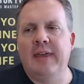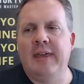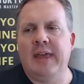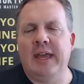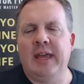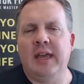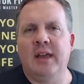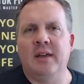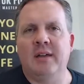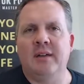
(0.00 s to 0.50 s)

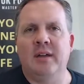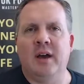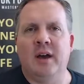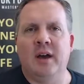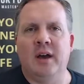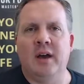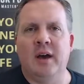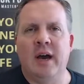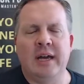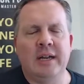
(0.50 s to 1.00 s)
And
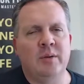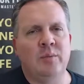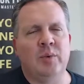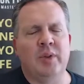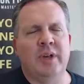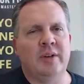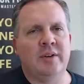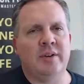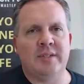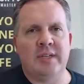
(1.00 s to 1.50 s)
uh, I didn't
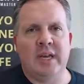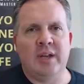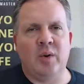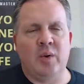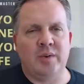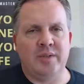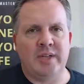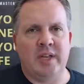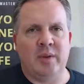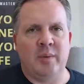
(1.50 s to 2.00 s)
really understand
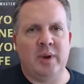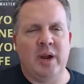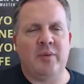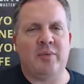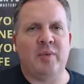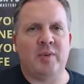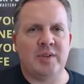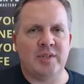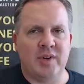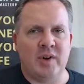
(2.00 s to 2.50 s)
wholesaling when I
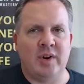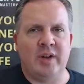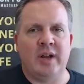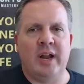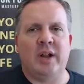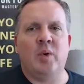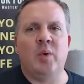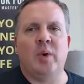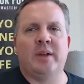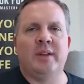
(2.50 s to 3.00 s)
first started, and
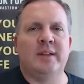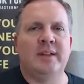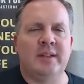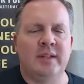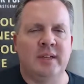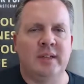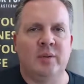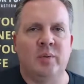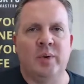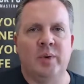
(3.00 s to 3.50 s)
I quickly
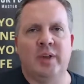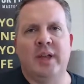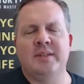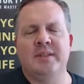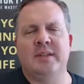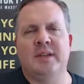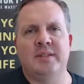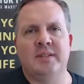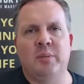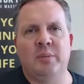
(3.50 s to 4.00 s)
did realize
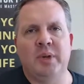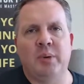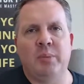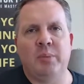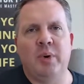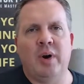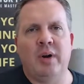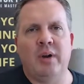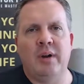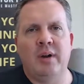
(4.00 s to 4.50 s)
that it's a big
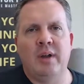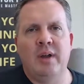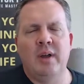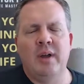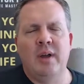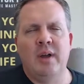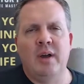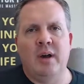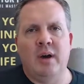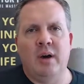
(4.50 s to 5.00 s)
part
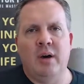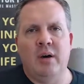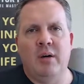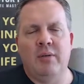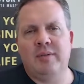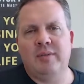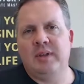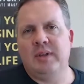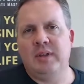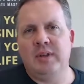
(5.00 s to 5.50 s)

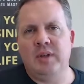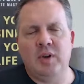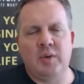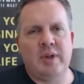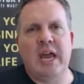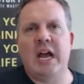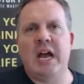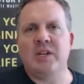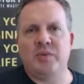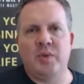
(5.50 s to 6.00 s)
of you know
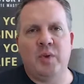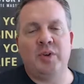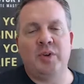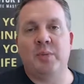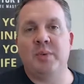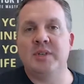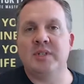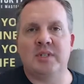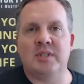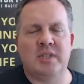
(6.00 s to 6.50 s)
cash flow in your
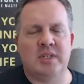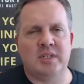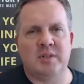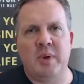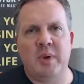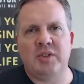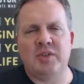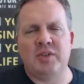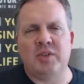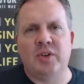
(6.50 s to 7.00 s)
business,
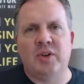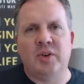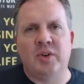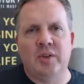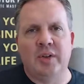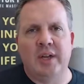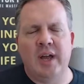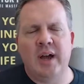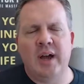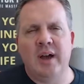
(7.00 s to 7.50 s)
especially
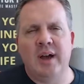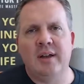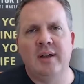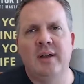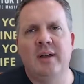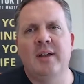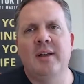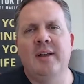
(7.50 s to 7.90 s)
early on.